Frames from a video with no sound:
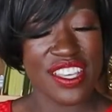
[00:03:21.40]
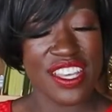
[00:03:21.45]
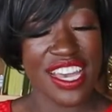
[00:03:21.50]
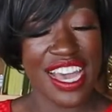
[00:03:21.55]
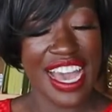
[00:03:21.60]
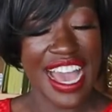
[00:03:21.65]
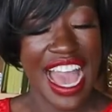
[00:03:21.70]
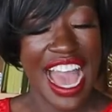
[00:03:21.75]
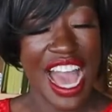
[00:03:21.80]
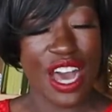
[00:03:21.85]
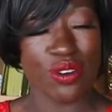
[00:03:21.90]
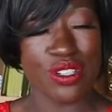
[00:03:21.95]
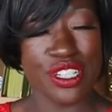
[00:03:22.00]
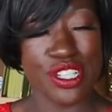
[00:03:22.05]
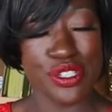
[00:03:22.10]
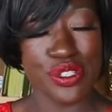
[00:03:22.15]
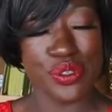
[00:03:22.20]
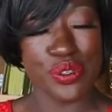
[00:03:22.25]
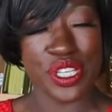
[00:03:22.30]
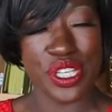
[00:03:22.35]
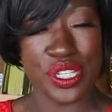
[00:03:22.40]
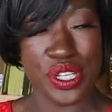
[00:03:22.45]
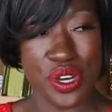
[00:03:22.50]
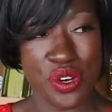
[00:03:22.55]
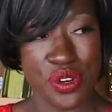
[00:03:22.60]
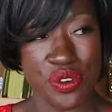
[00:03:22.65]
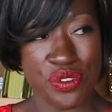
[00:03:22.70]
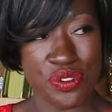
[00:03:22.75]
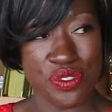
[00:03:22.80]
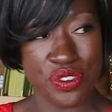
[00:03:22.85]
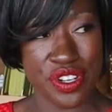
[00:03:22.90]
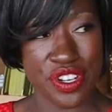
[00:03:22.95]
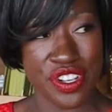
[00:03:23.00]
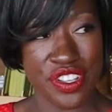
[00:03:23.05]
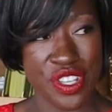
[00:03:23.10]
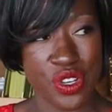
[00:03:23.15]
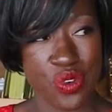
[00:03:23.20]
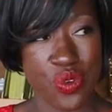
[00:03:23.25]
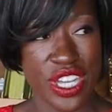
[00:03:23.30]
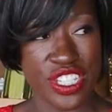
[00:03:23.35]
How did you get over
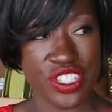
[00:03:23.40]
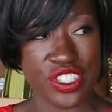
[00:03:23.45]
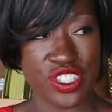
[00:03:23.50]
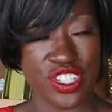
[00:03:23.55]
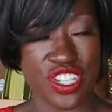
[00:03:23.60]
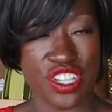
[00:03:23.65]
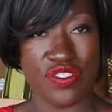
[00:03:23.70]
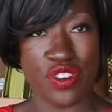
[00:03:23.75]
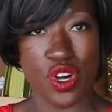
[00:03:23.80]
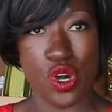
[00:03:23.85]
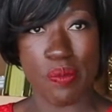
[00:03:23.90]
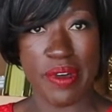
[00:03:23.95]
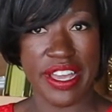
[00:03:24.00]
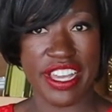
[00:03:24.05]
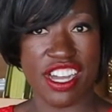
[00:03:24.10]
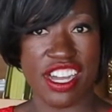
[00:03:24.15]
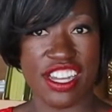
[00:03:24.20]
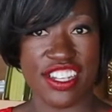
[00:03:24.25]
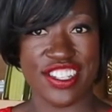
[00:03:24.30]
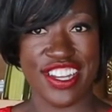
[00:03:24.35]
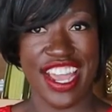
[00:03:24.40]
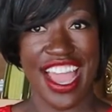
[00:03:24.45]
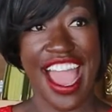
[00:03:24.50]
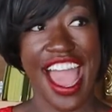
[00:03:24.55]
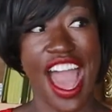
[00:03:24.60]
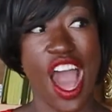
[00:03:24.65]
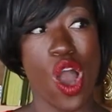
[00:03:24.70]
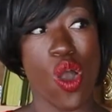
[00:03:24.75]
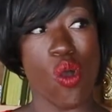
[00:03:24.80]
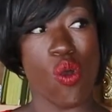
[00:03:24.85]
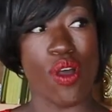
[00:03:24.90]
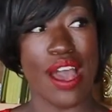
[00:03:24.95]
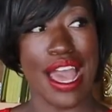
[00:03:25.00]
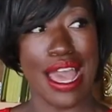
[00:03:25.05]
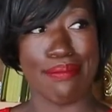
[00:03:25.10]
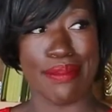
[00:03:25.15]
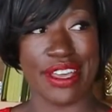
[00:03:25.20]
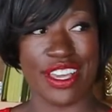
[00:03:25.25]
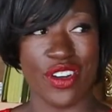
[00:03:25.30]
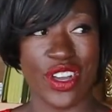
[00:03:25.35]
the question of, oh my gosh, how
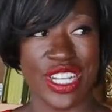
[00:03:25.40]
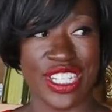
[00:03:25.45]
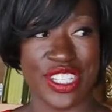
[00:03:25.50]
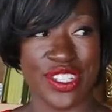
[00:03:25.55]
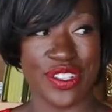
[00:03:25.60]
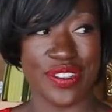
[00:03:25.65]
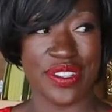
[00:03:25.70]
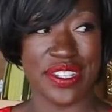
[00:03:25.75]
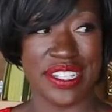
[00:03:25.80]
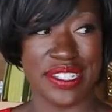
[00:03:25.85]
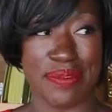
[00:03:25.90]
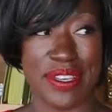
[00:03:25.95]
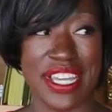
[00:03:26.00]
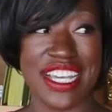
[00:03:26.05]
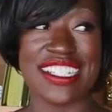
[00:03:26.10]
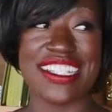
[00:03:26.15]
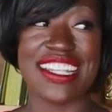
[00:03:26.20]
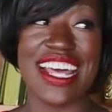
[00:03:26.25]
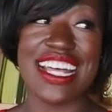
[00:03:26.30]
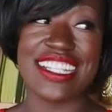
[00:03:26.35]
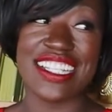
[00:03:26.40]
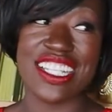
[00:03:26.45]
am I going to do this? Because that's